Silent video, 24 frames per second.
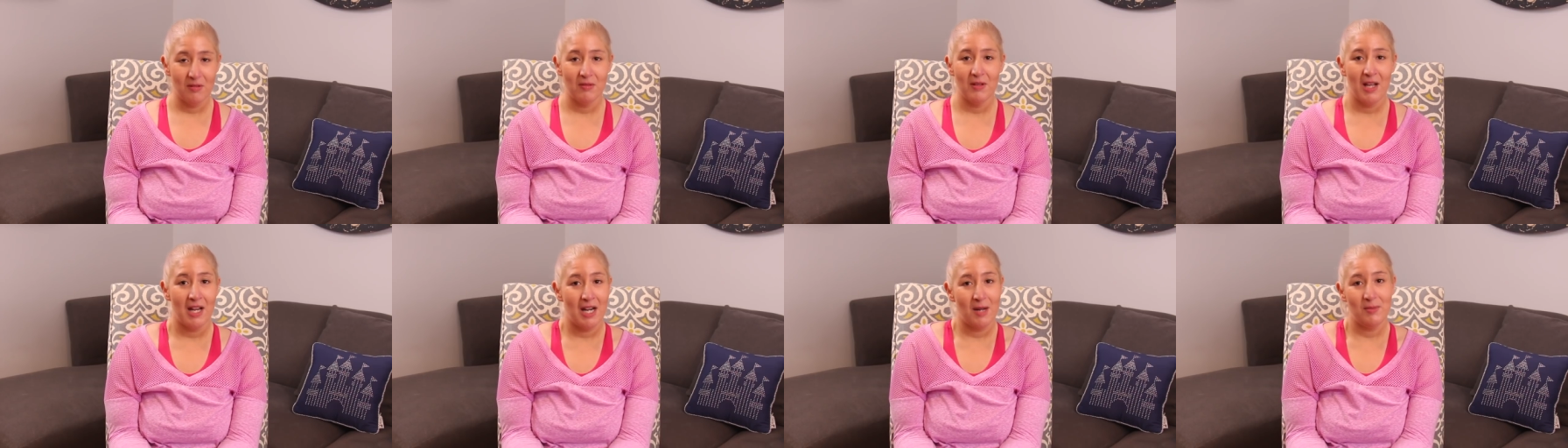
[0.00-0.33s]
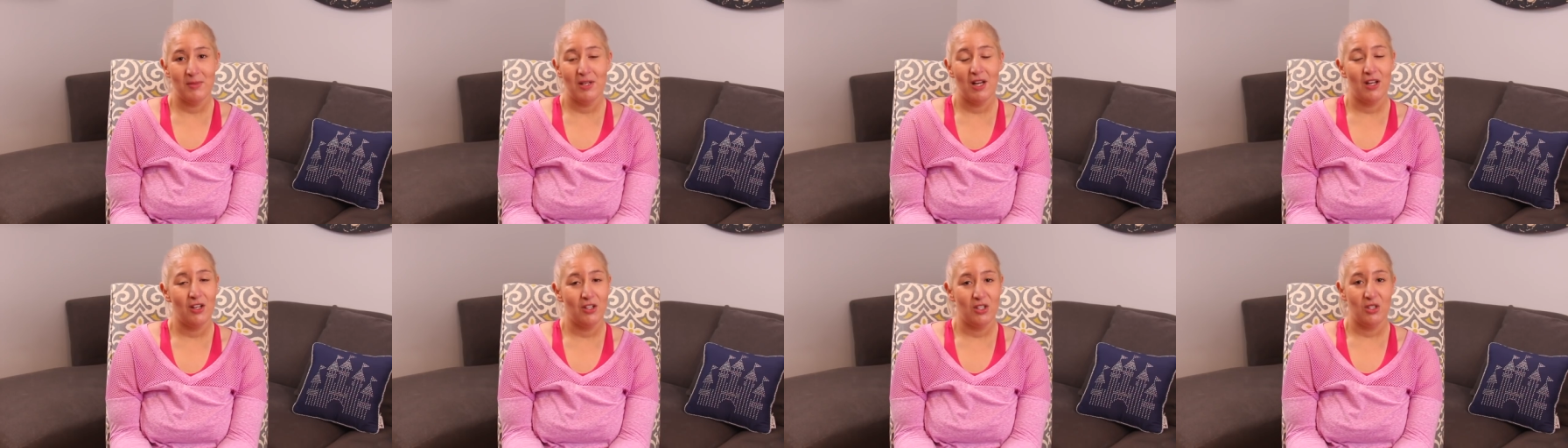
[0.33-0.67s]
and I'm
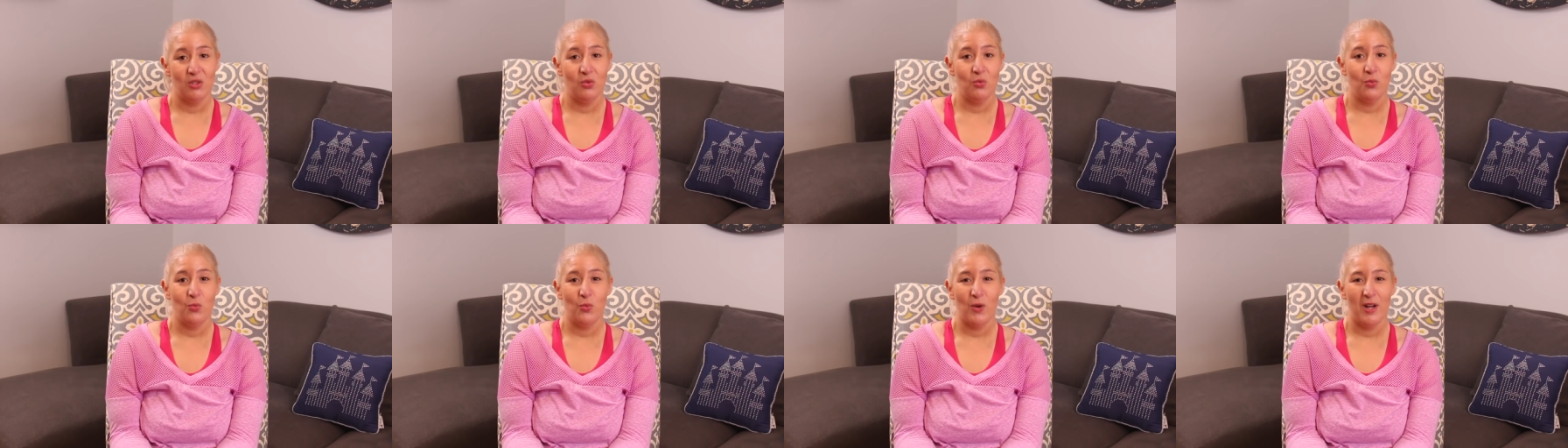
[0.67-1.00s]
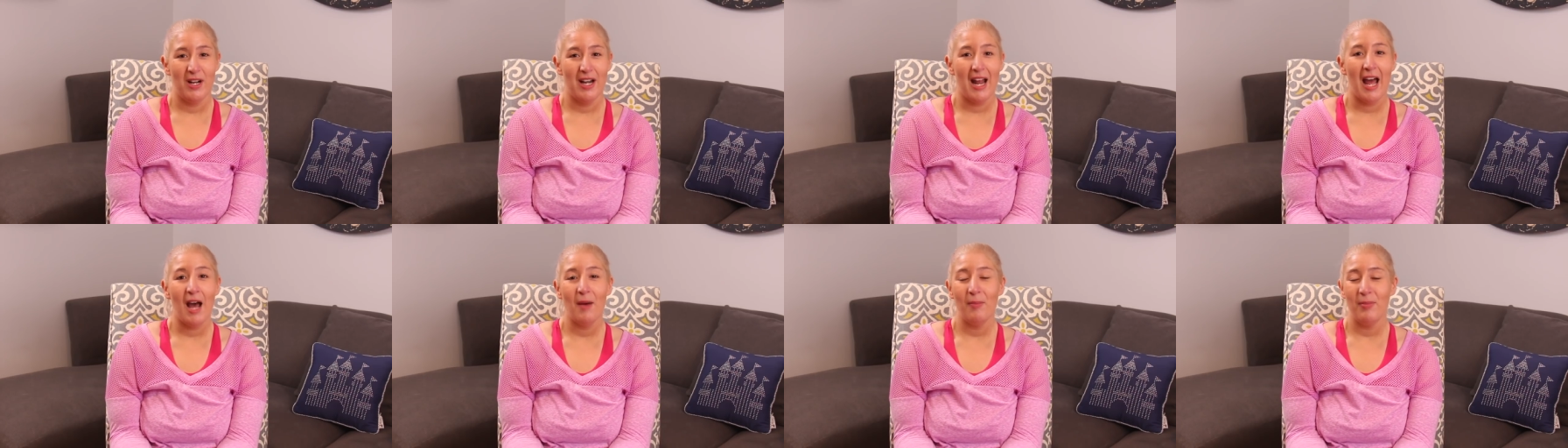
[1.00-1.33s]
telling you
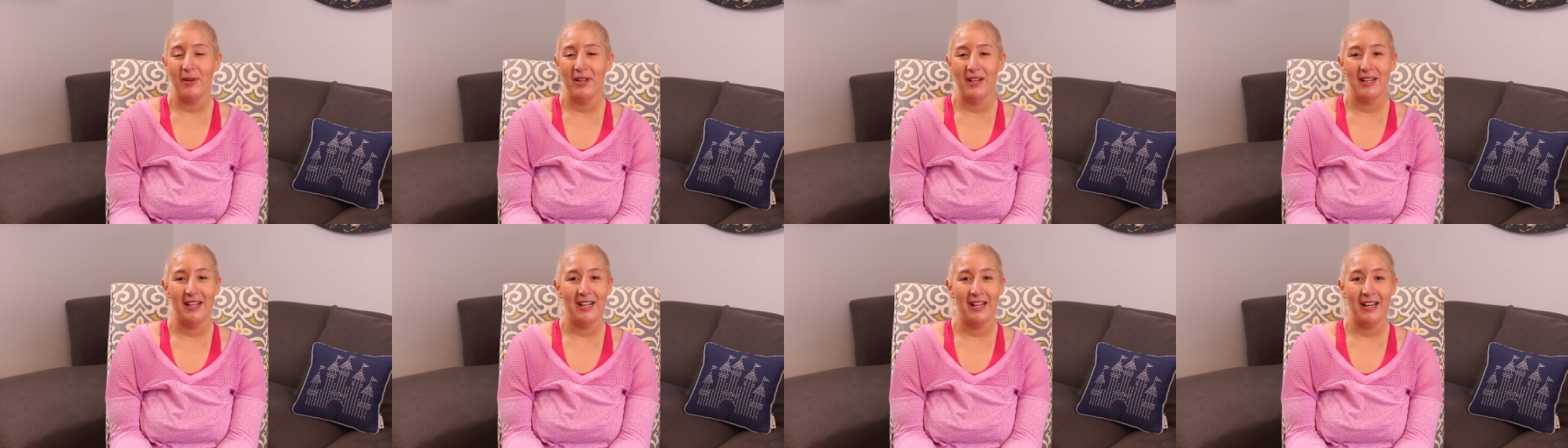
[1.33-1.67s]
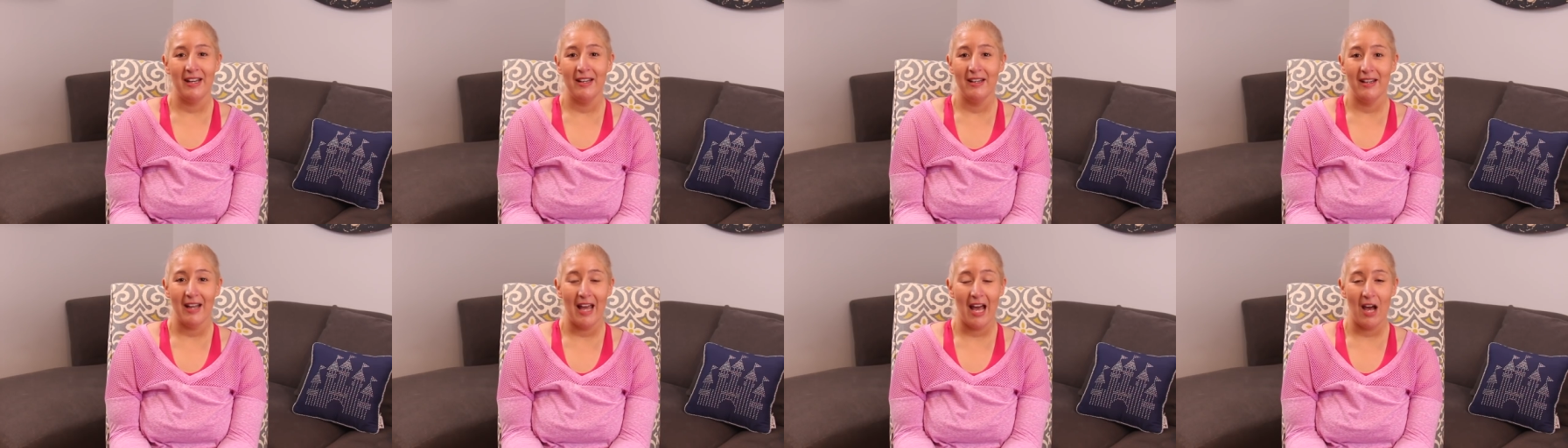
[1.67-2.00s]
what happened
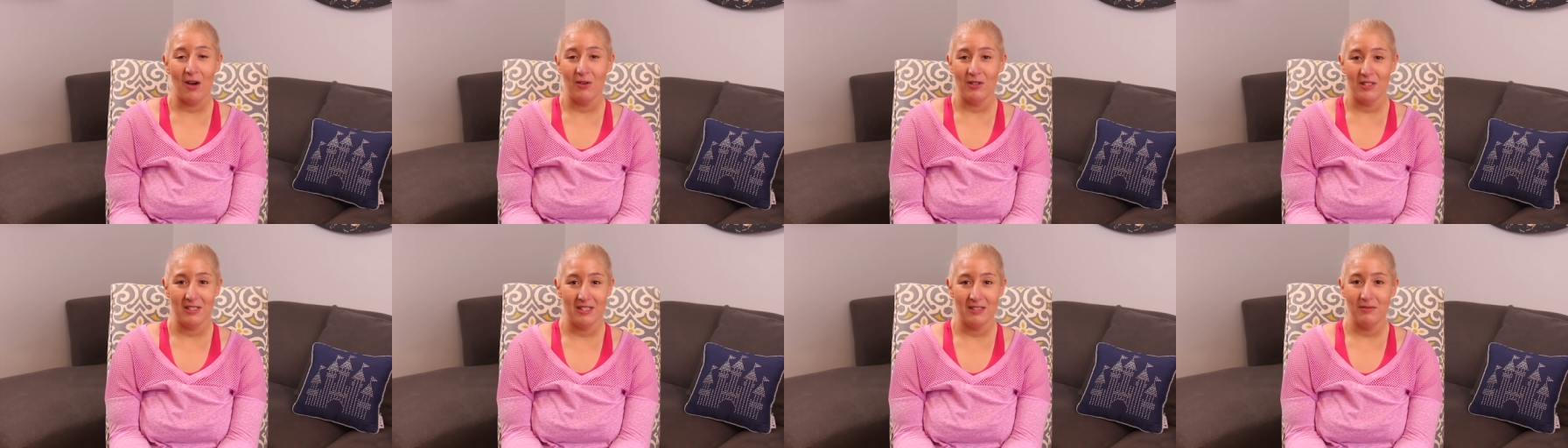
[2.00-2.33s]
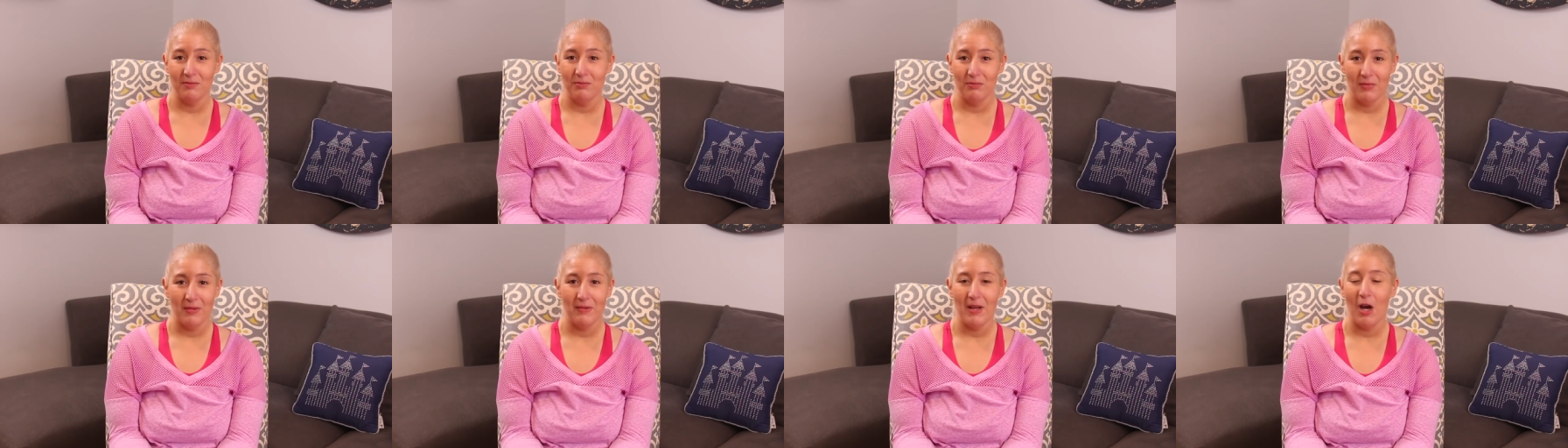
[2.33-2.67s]
and how it's
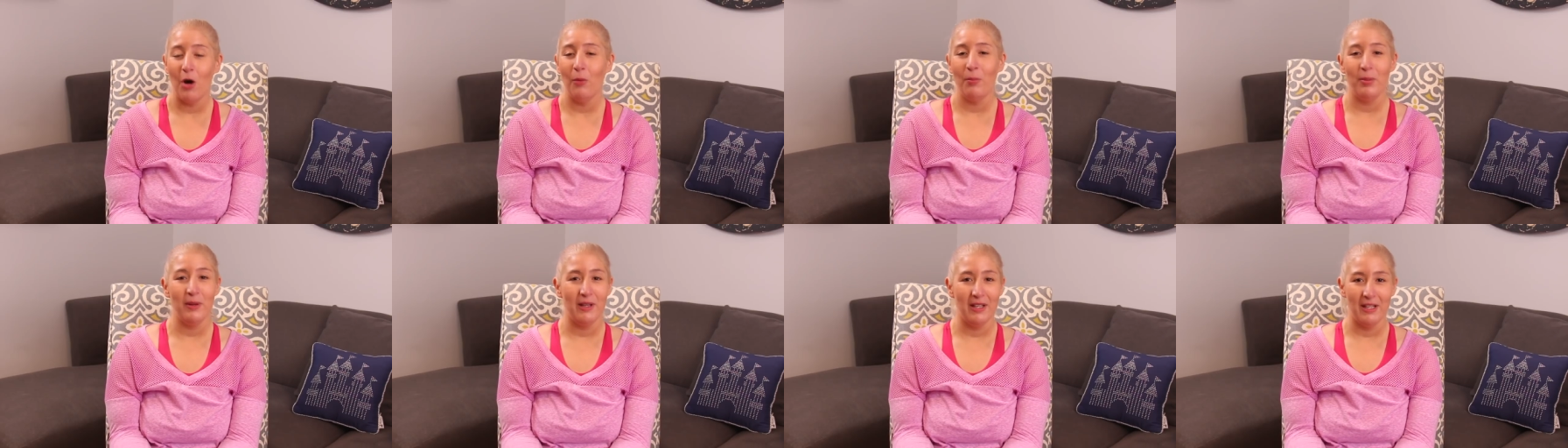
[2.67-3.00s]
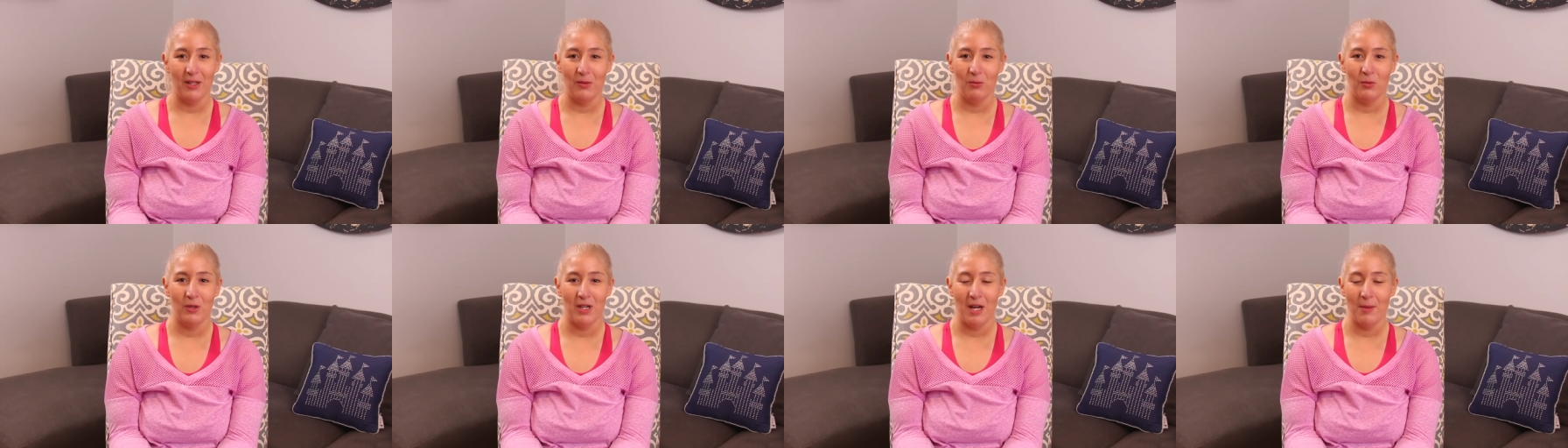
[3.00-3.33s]
helping
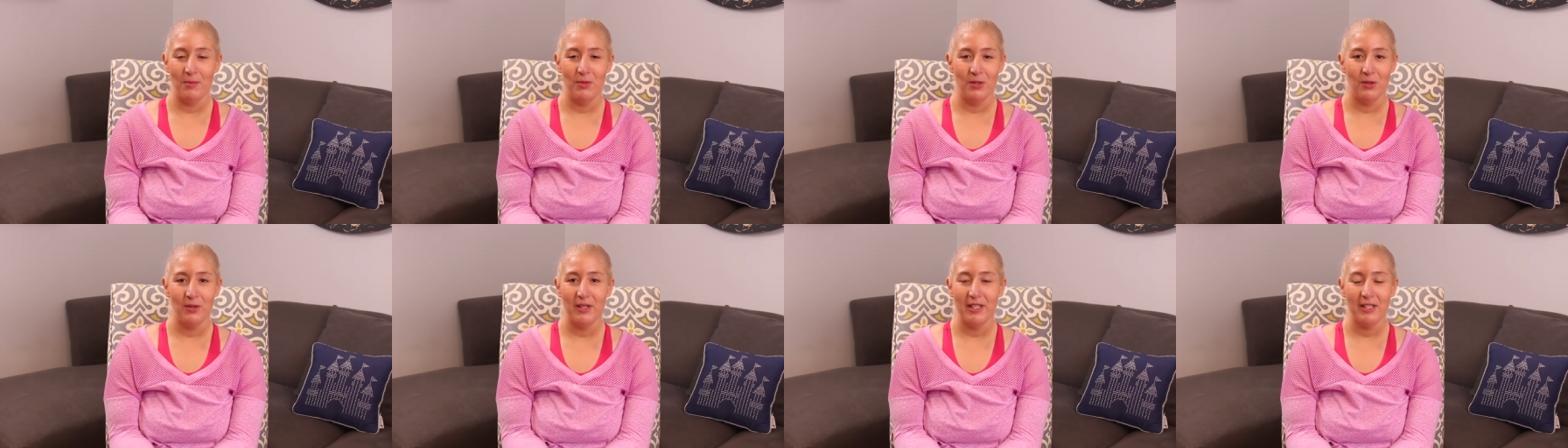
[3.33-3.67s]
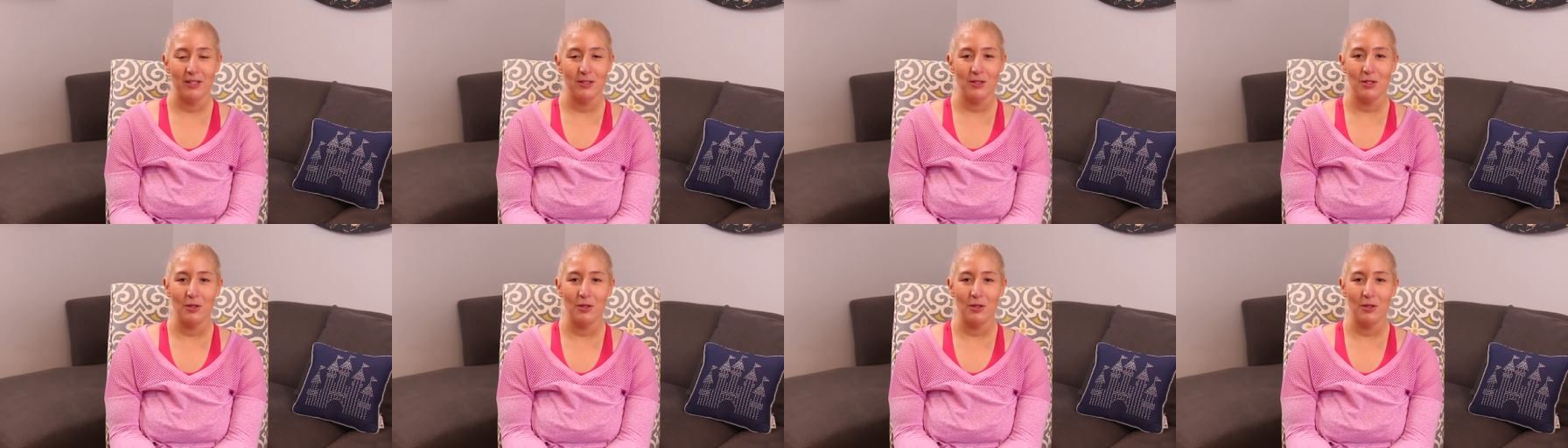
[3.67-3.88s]
and what I'm doing.